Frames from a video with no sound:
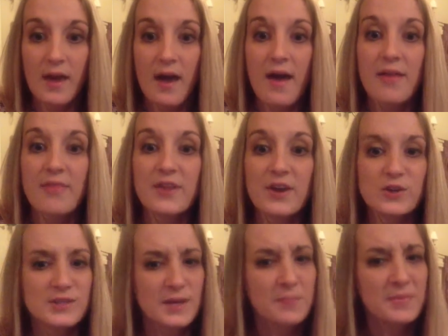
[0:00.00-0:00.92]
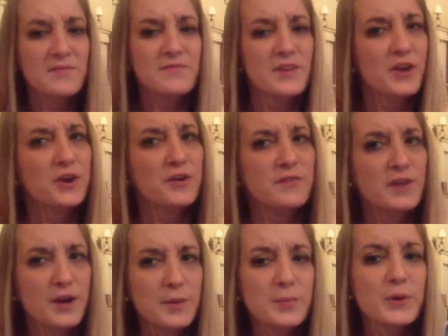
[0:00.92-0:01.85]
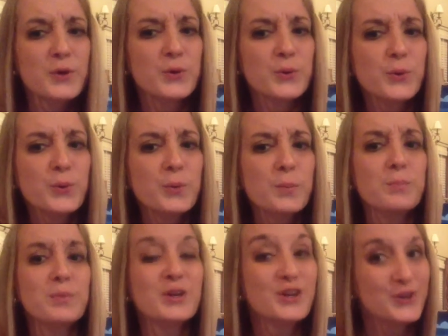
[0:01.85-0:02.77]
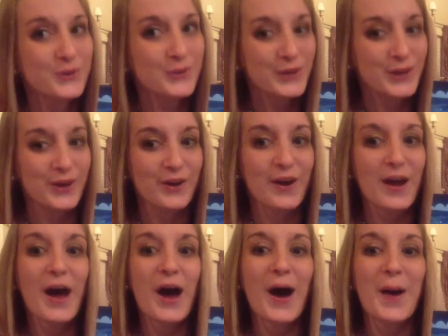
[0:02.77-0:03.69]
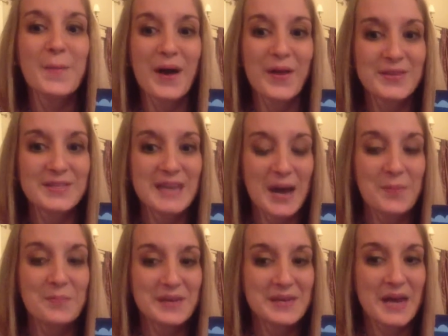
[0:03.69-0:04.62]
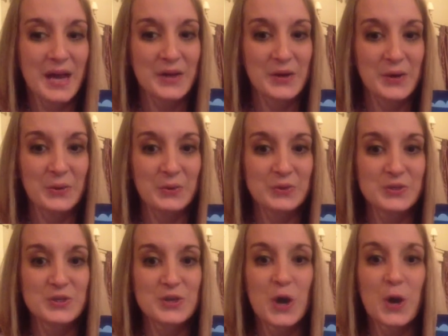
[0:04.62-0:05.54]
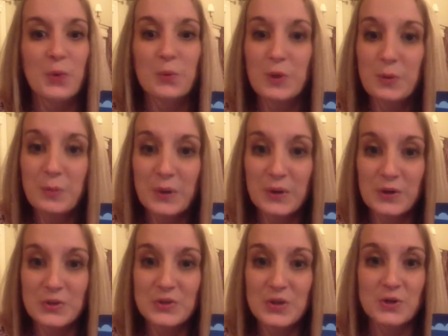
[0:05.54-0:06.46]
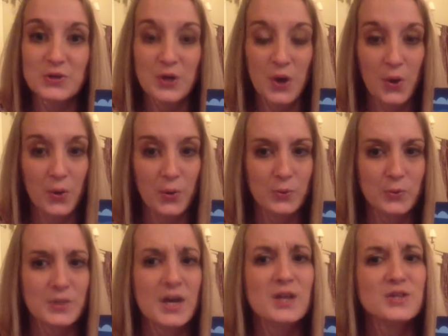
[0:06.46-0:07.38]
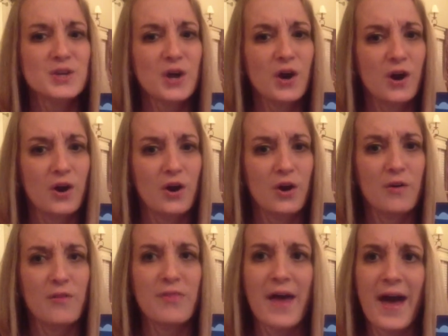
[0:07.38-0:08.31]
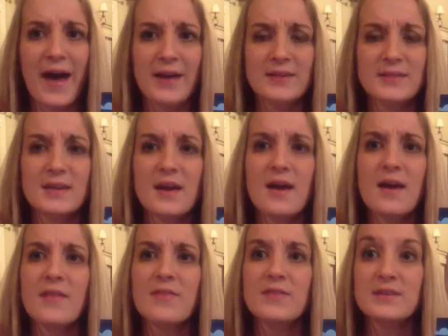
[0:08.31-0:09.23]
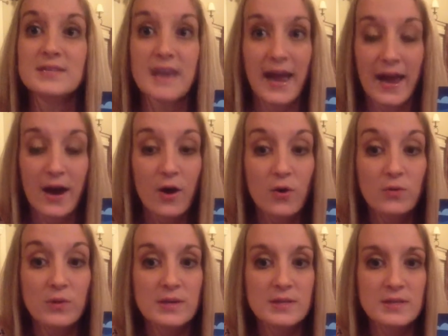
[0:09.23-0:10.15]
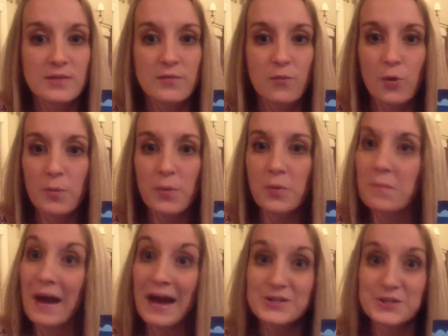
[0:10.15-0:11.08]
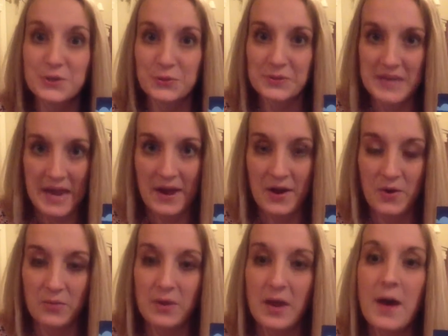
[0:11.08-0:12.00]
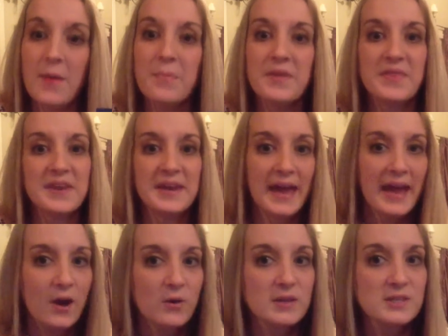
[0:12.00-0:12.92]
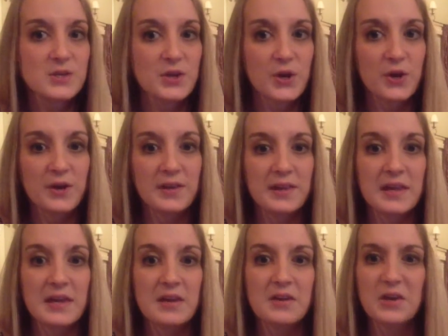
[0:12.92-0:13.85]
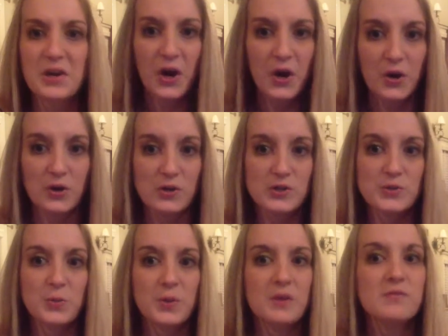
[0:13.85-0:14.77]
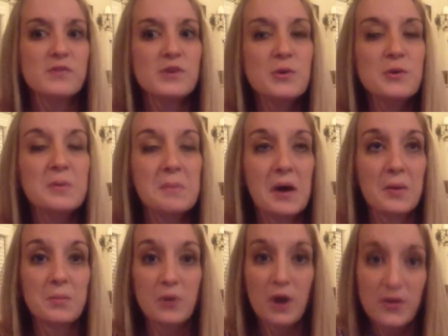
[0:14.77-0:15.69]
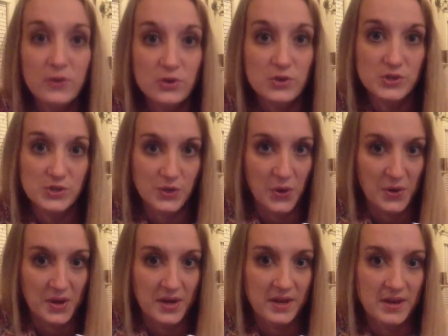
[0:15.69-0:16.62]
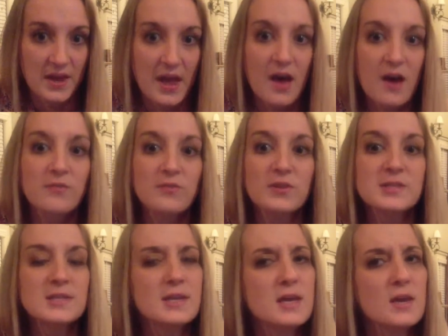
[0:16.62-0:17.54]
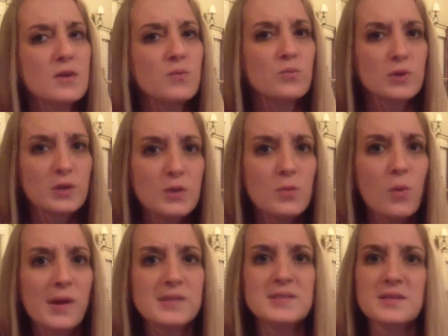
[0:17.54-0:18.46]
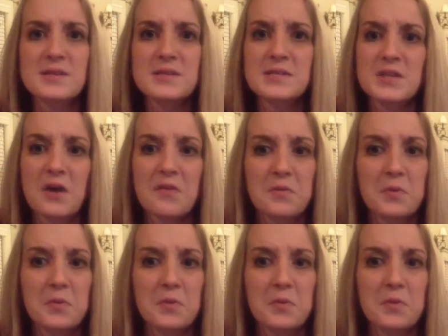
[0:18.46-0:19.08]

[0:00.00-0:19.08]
There's something very peculiar about the town Midnight Gulch. Rumors are told to her that the town is a former magical town, but that now it's currently cursed when a feud among brothers started. Felicity really wants to discover